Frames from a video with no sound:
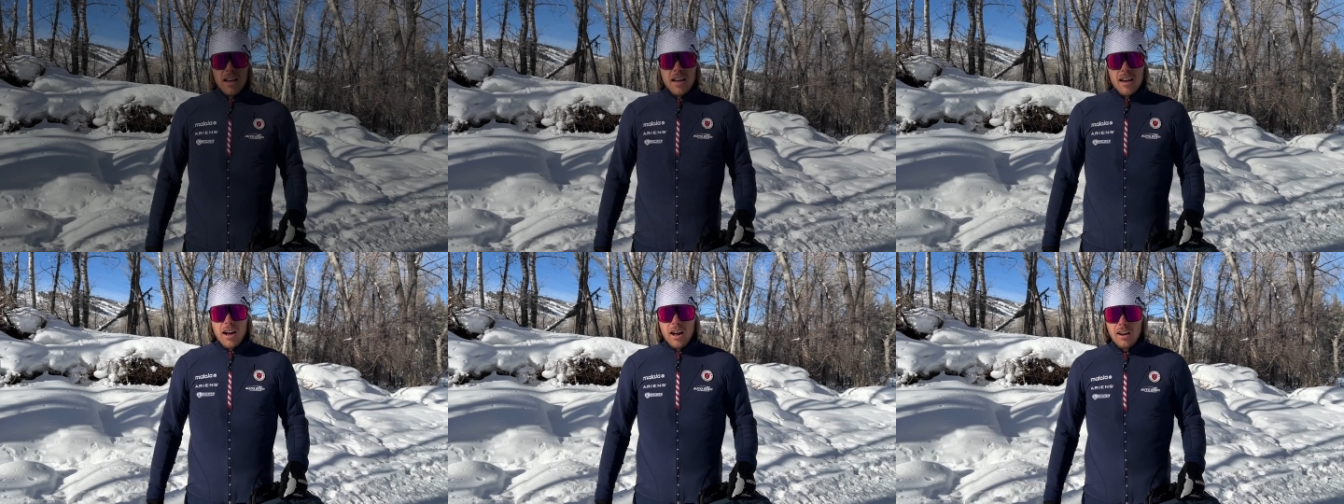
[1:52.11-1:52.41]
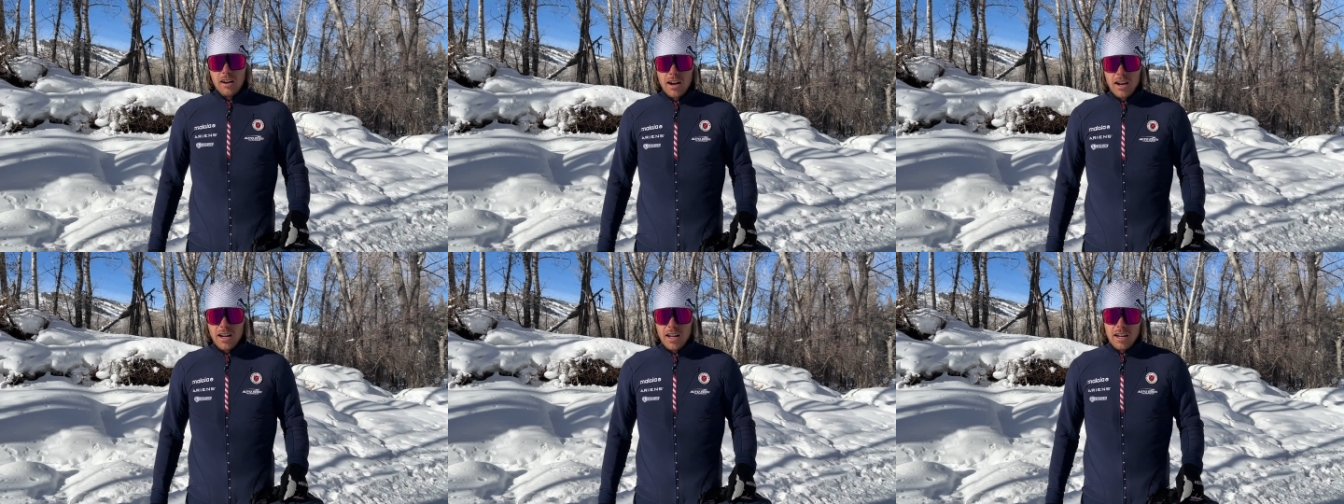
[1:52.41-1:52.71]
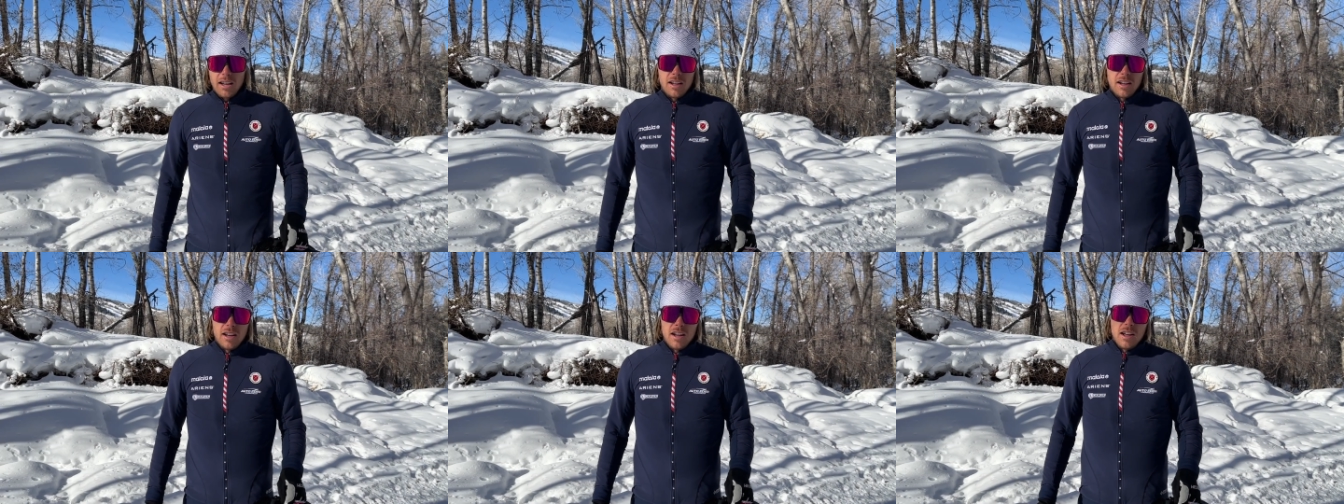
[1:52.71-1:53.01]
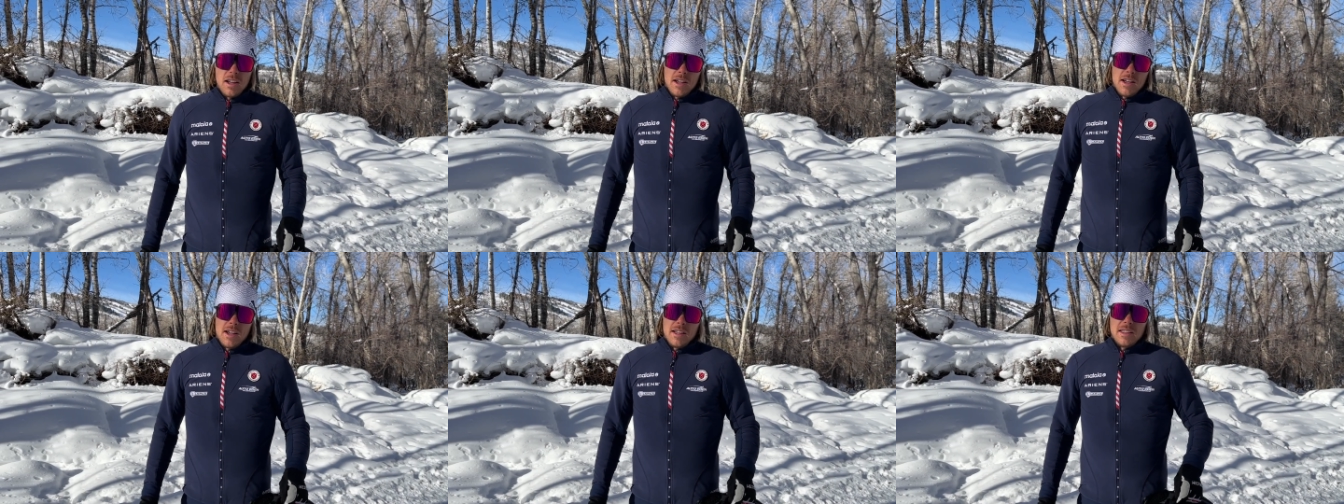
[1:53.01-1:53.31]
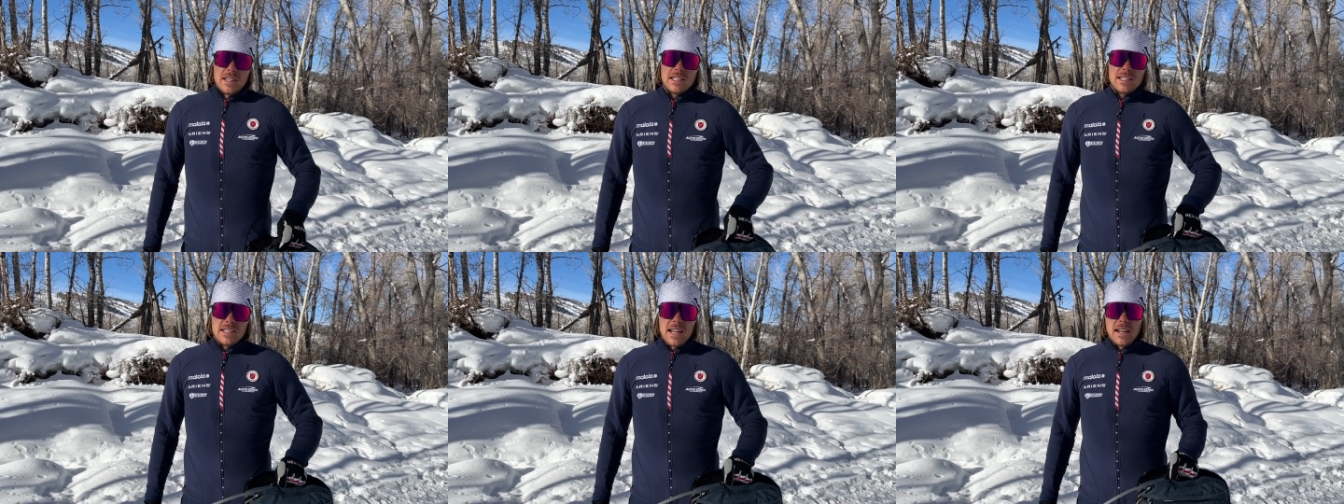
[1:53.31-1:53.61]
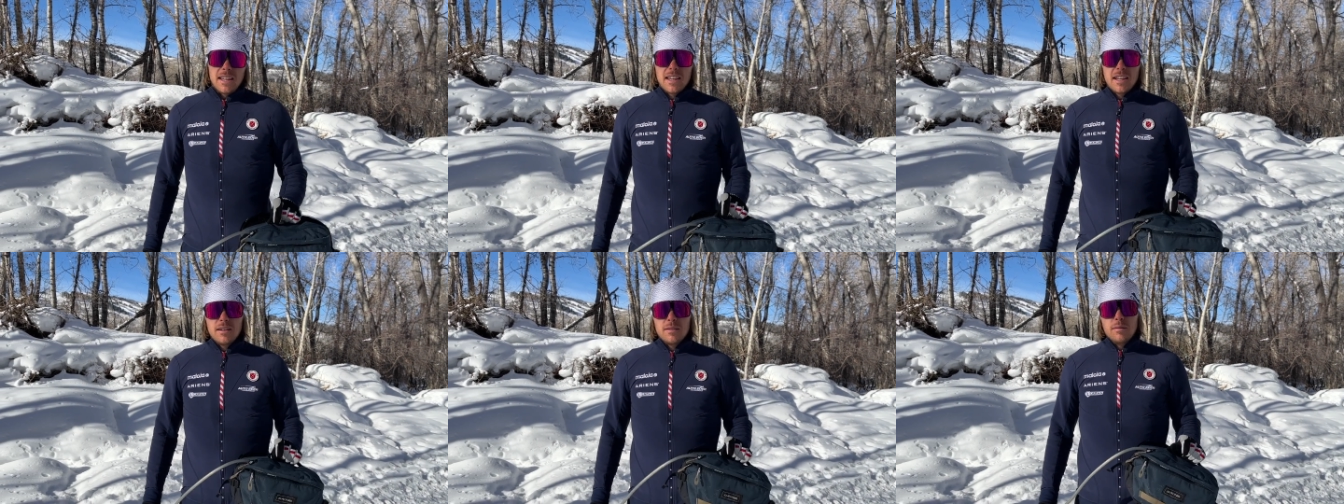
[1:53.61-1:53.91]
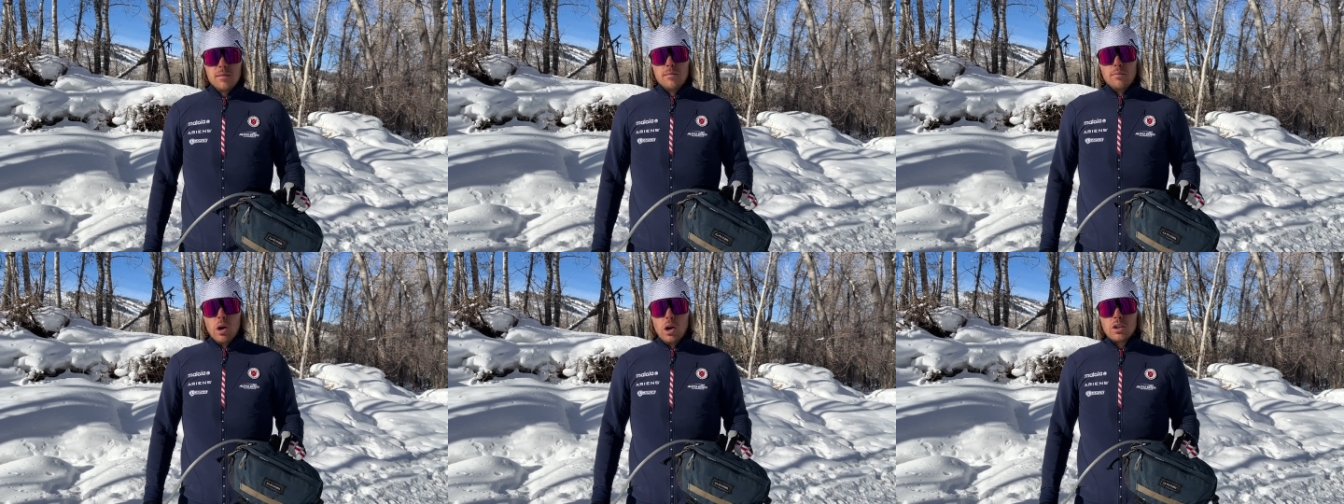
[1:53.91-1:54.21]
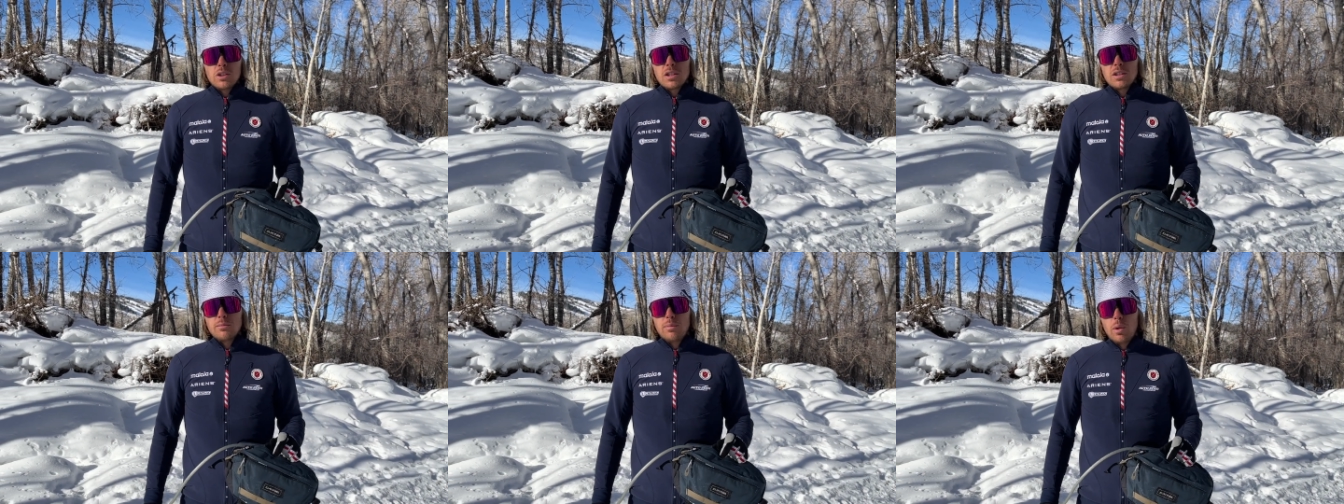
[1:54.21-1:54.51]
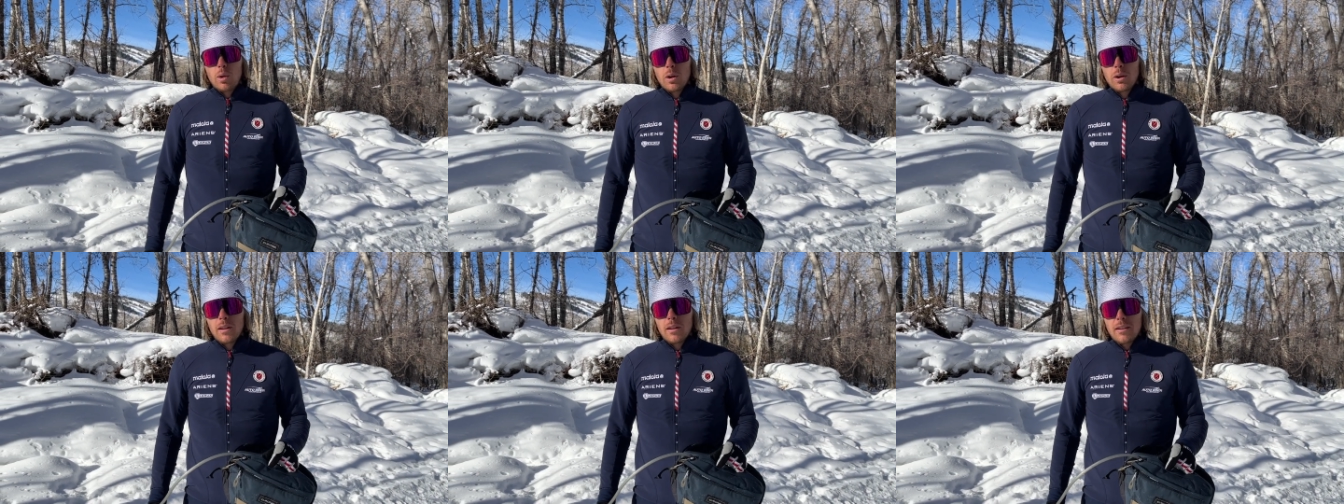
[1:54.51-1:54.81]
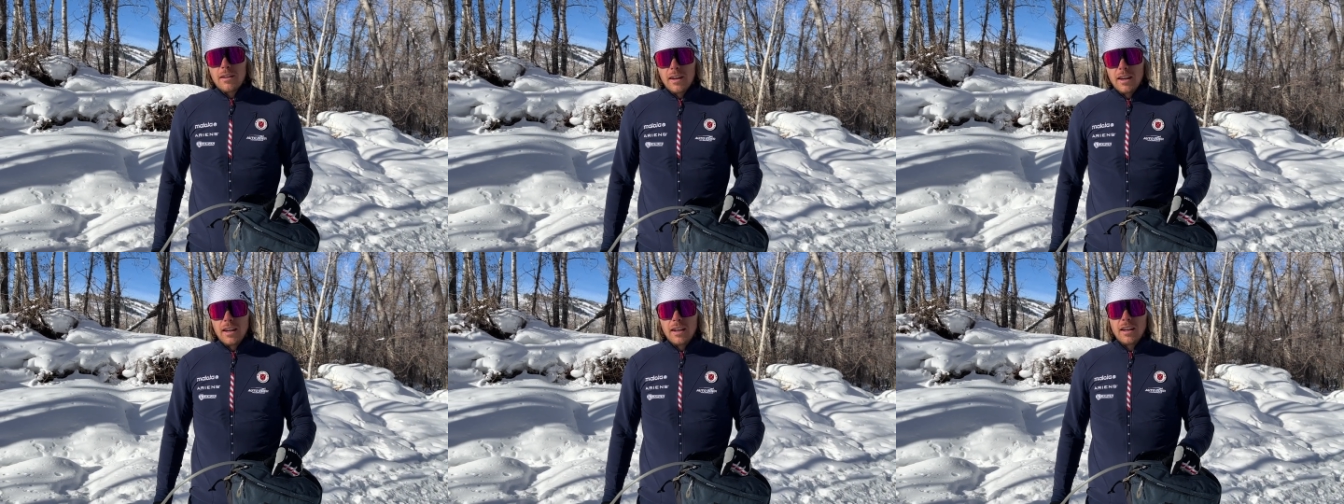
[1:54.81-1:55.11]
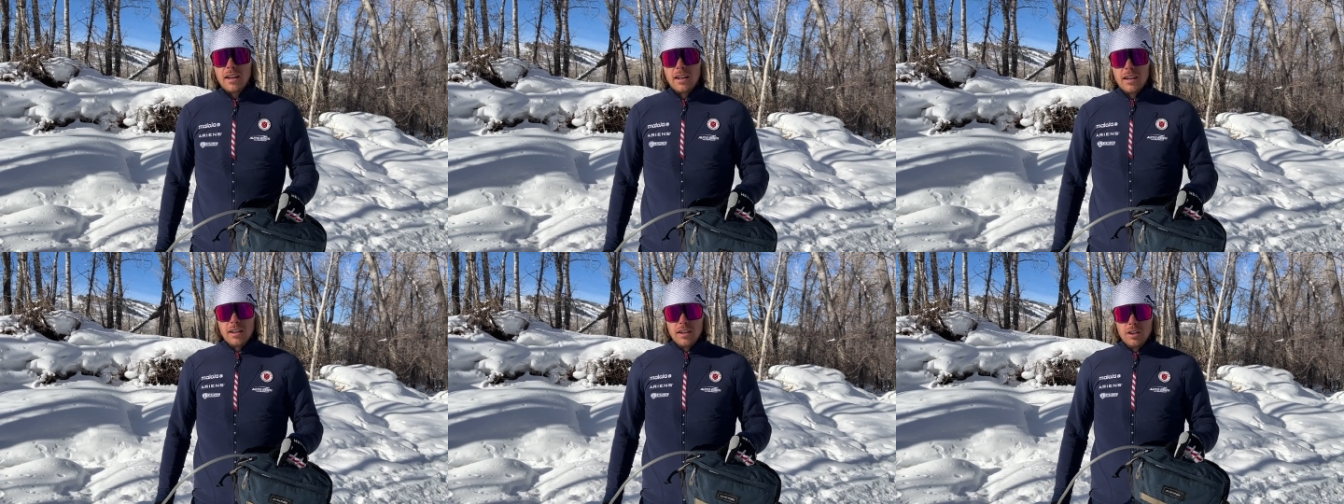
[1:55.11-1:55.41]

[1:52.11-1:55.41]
Alrighty, the second most important thing